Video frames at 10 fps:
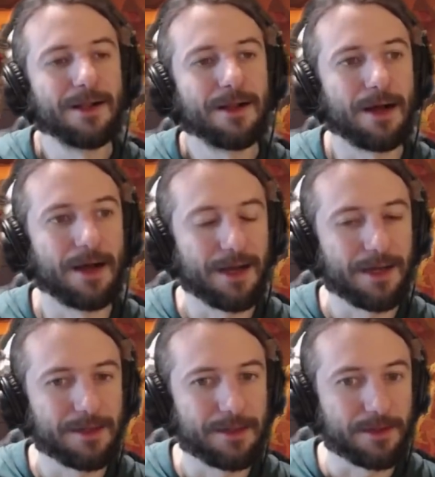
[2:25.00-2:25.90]

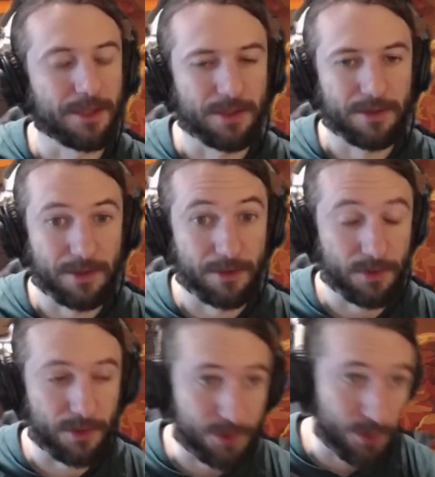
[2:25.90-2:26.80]

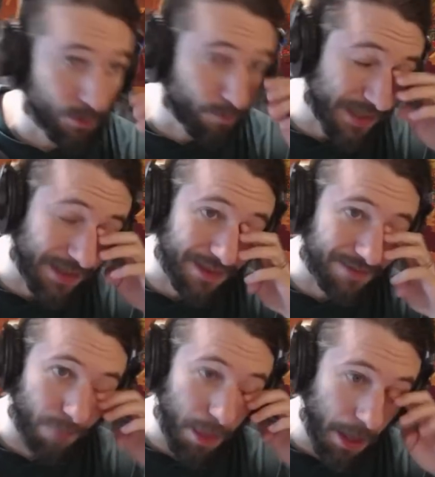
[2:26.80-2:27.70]
there's two big
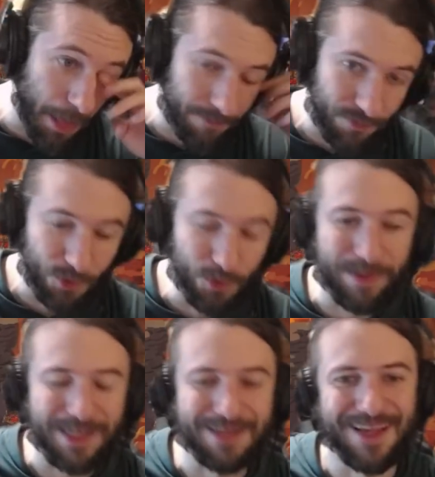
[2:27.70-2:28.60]

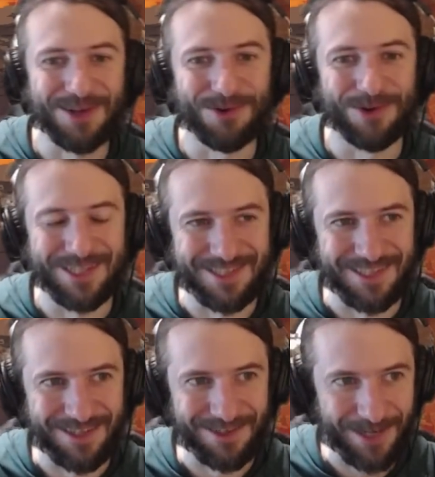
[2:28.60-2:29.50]
takeaways
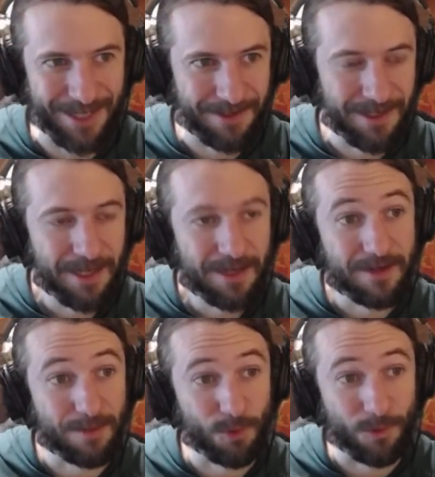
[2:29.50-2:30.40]
here, right?
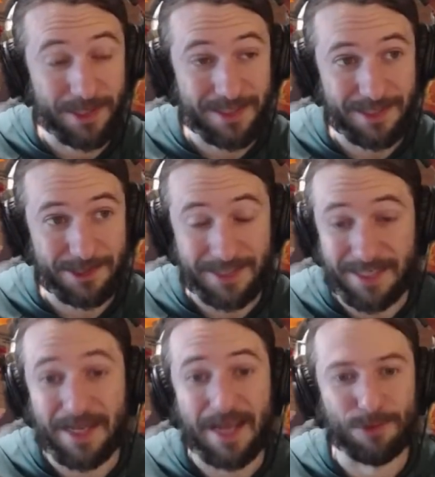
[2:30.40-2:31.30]
Number one is the
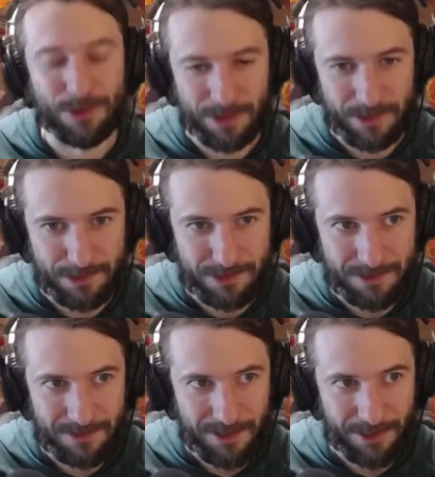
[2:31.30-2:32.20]

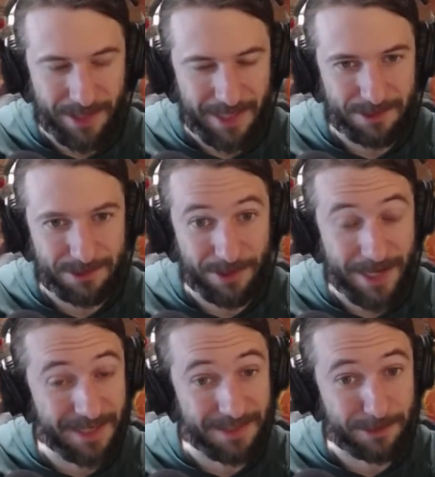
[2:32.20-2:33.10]
neighborhoods. Okay, so I
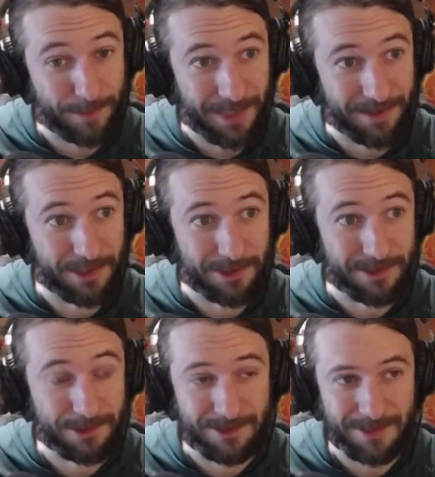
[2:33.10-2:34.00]
didn't expect this.
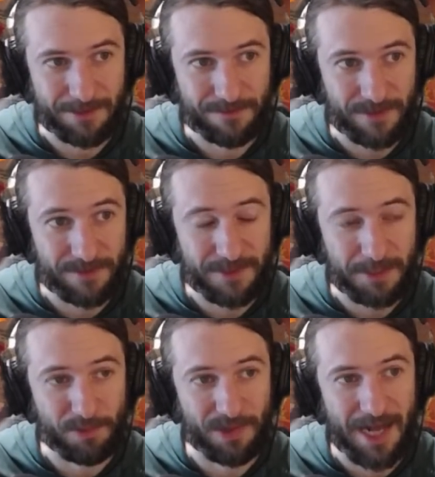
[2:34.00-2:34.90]
This is the 50
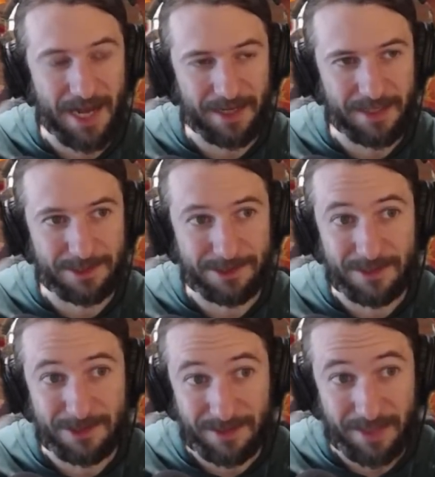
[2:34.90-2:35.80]
plot
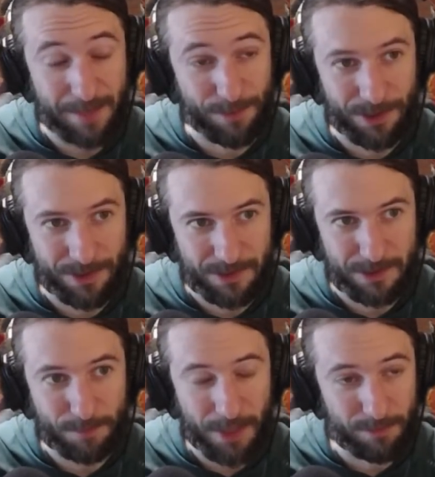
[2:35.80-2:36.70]
instance
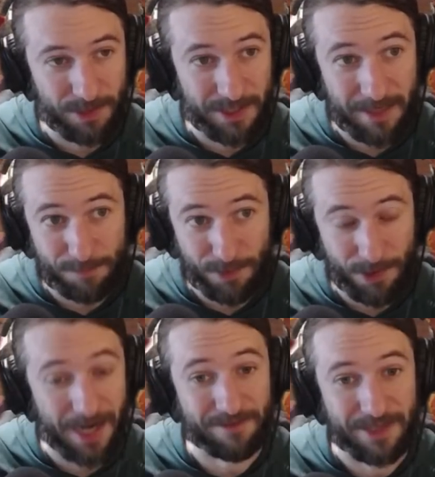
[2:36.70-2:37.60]
neighborhoods, public and
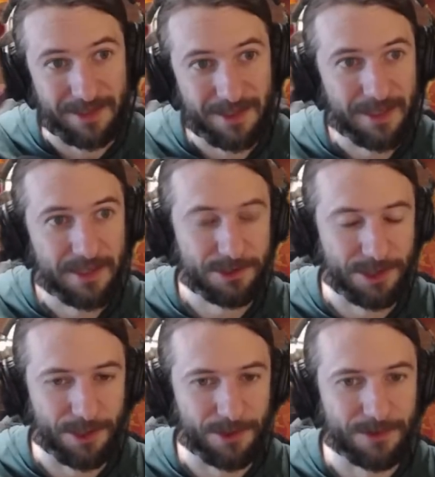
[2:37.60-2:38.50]
private.
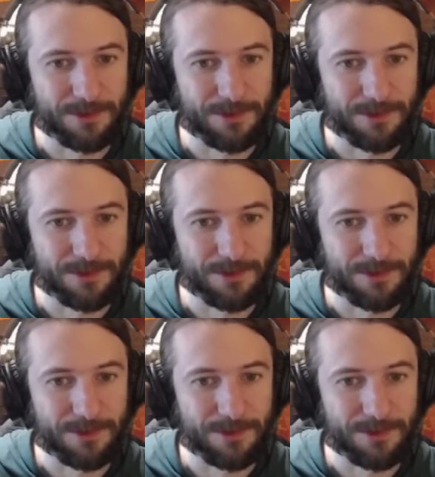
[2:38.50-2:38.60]
So